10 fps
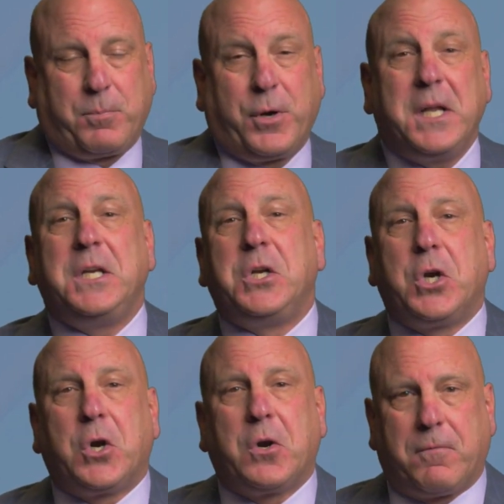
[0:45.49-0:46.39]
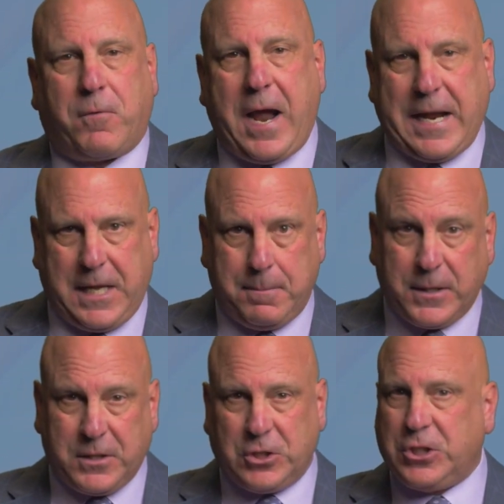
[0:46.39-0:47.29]
Pretty nerve-wracking,
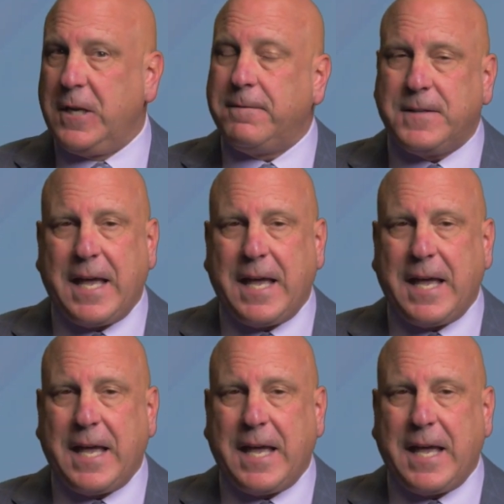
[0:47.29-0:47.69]
but the shift